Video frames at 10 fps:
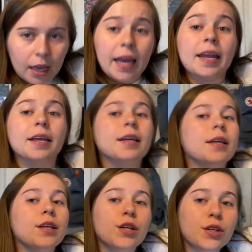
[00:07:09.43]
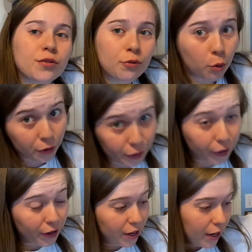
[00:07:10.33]
It is
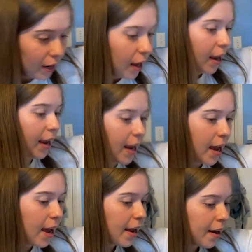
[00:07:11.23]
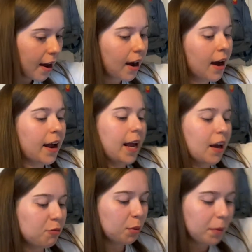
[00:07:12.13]
4.30 and I
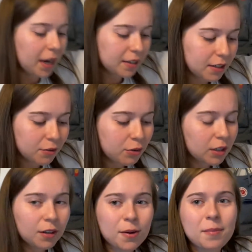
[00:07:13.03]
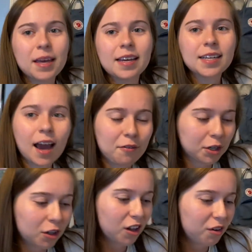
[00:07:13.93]
have been painting for a little bit, having
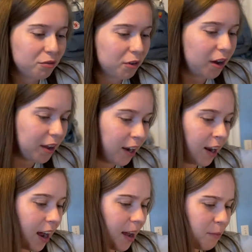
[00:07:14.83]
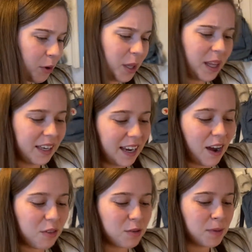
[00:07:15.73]
a lot of fun. I'm really liking how
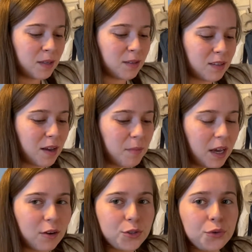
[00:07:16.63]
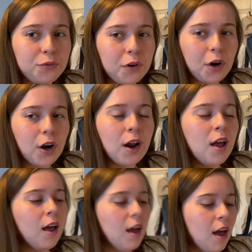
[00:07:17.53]
this piece is coming out so far.
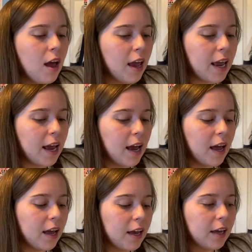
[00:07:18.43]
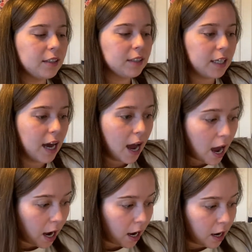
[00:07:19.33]
And
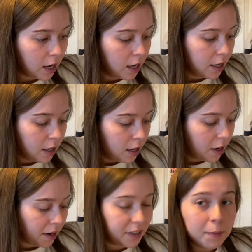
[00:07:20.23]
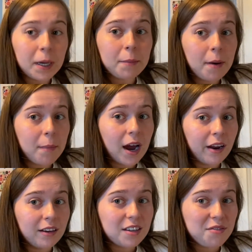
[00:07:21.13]
yeah, I need to make up my
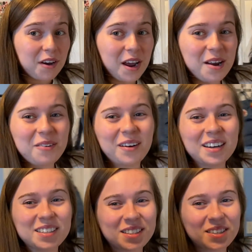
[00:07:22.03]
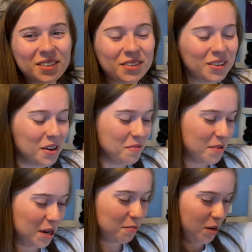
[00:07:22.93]
mind if I want to
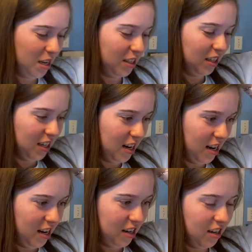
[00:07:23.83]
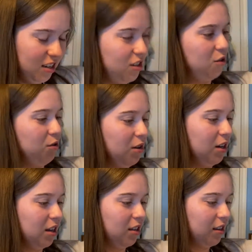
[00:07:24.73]
make pizza tonight soon
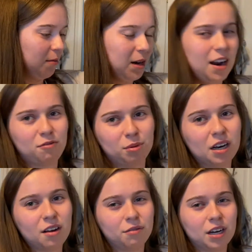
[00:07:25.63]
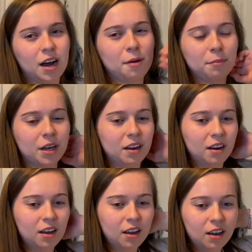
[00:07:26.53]
because I mean I have plenty of time but
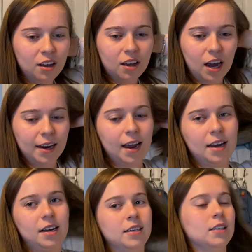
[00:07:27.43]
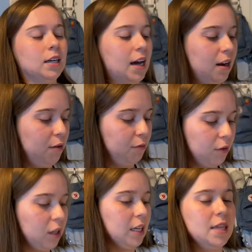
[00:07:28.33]
I, I need to kind of
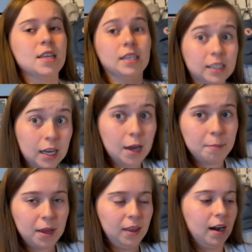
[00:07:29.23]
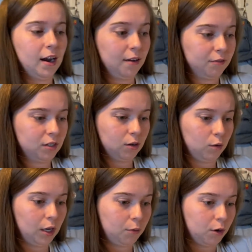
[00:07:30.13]
clean this up and then I have to
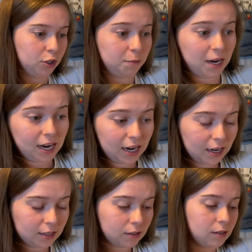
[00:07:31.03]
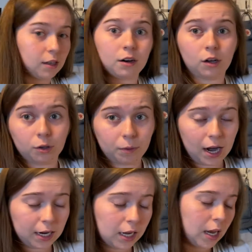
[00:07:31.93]
like wash my hands, get all
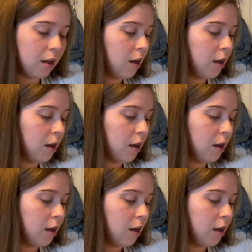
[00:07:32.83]
ready